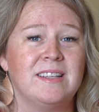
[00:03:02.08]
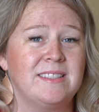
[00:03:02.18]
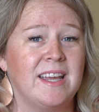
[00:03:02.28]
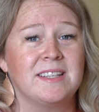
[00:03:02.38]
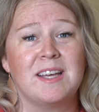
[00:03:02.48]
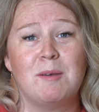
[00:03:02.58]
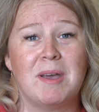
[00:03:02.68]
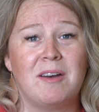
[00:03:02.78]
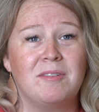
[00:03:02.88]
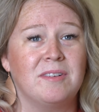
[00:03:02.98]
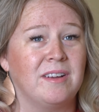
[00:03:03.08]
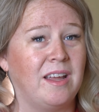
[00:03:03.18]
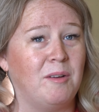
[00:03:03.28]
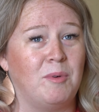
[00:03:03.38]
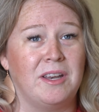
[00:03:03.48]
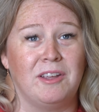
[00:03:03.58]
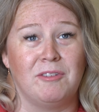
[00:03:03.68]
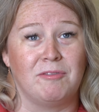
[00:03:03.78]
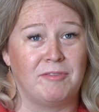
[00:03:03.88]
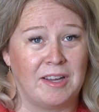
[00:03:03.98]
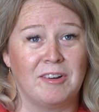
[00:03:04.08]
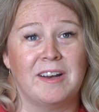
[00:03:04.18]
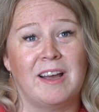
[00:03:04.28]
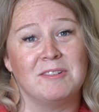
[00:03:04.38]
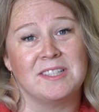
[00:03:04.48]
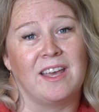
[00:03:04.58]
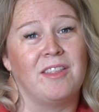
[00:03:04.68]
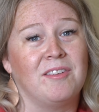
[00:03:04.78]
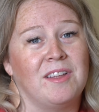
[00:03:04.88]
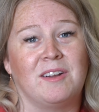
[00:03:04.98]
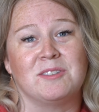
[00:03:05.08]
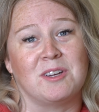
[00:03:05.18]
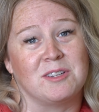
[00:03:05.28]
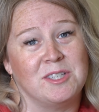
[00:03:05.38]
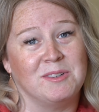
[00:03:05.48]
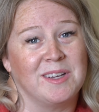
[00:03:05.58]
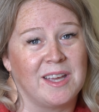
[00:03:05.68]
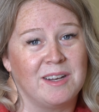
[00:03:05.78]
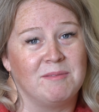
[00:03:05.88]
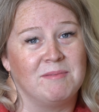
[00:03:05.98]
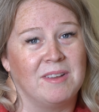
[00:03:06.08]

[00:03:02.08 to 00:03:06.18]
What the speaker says: take a time out, and when you figured it out together, then I'll talk to you again,